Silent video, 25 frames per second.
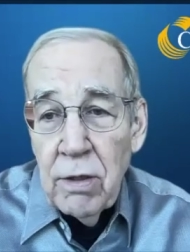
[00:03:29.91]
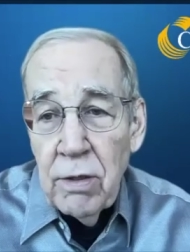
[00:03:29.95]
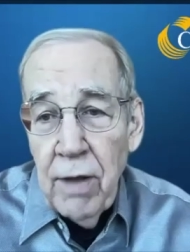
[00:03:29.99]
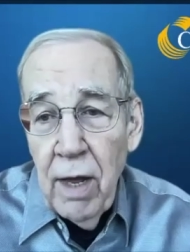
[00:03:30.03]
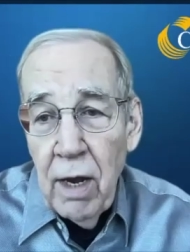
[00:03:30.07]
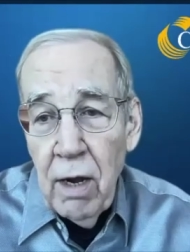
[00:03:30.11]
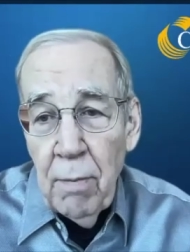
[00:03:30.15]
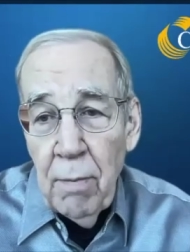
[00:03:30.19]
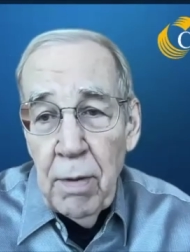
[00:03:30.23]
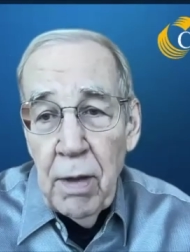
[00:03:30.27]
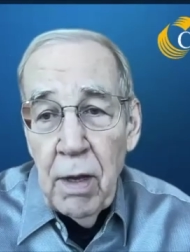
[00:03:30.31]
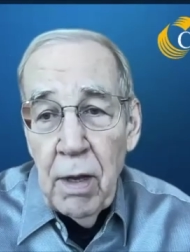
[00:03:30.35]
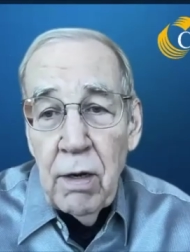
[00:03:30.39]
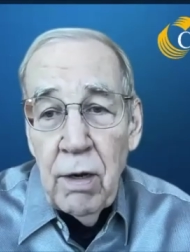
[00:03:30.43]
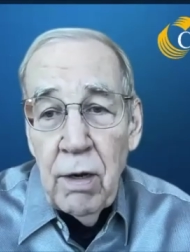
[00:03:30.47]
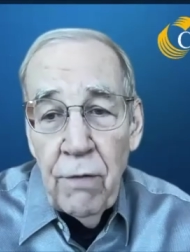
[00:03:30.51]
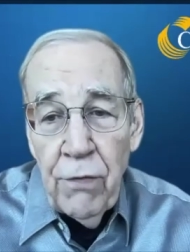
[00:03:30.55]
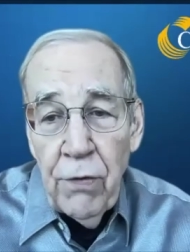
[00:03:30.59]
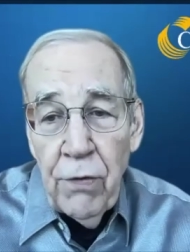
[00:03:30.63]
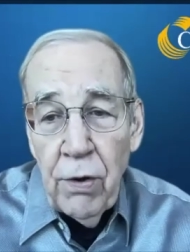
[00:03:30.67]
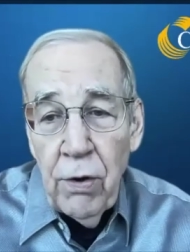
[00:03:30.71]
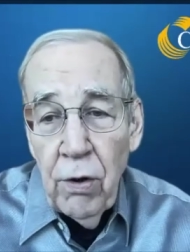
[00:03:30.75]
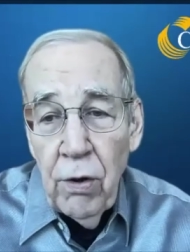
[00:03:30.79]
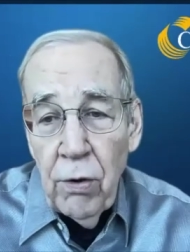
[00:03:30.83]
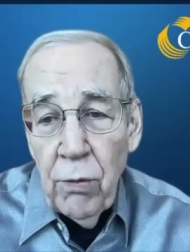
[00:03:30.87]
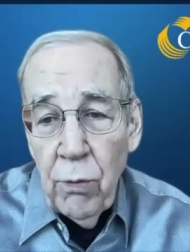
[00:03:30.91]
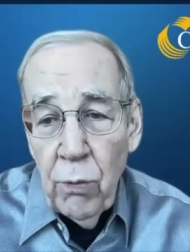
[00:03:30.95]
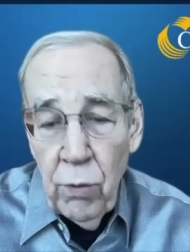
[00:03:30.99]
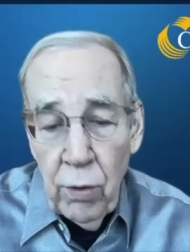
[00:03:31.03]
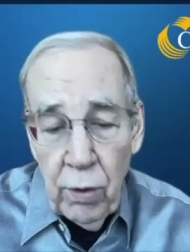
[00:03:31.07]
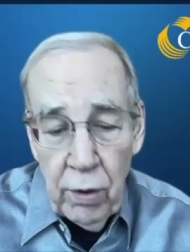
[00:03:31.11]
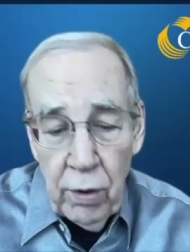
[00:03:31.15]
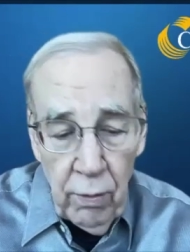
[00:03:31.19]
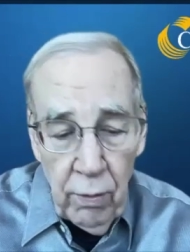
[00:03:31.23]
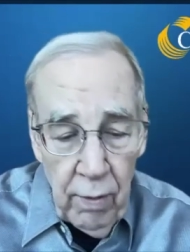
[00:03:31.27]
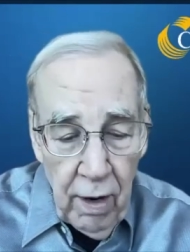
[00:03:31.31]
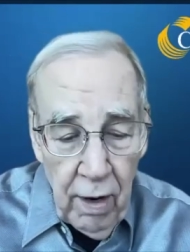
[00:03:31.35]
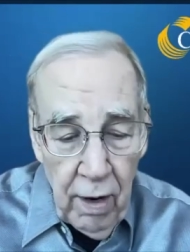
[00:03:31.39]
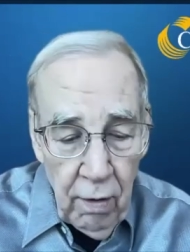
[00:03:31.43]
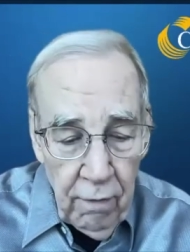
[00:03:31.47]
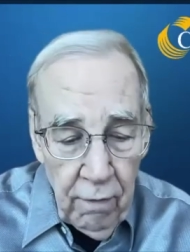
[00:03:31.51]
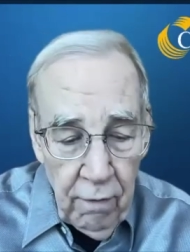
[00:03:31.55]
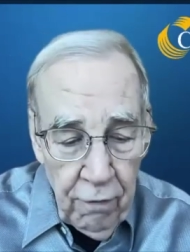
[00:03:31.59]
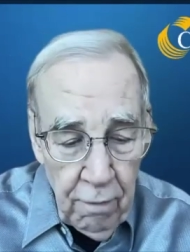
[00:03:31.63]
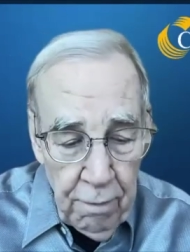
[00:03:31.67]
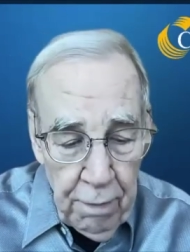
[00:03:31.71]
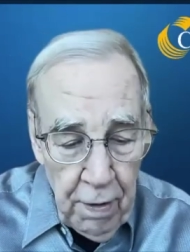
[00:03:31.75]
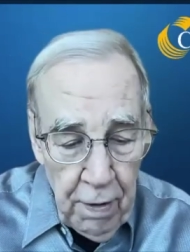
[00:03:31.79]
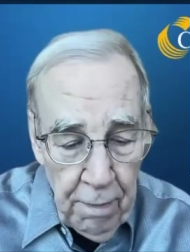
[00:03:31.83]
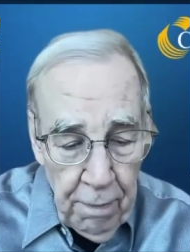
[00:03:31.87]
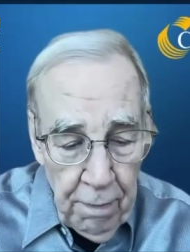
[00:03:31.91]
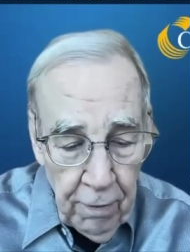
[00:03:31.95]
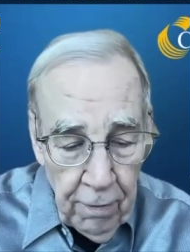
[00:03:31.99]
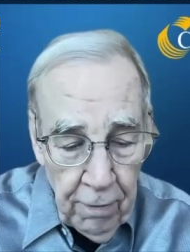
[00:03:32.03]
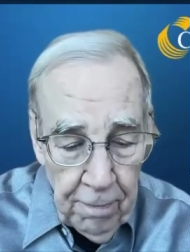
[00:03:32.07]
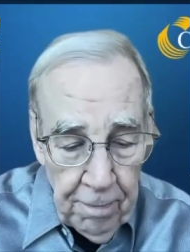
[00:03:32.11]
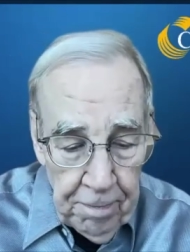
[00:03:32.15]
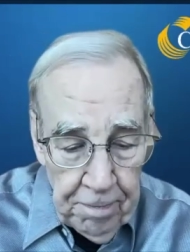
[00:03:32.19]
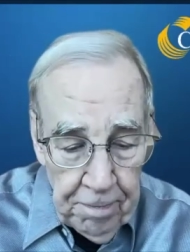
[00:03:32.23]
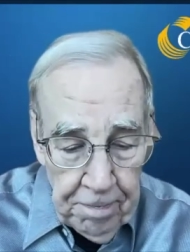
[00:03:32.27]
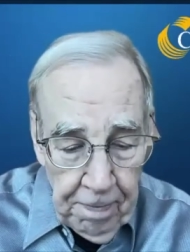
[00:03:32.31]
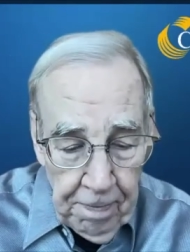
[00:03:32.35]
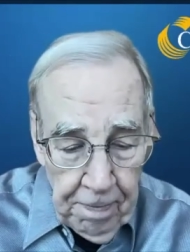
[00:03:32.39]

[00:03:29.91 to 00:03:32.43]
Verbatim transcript: So that'll be a difficult workaround for people.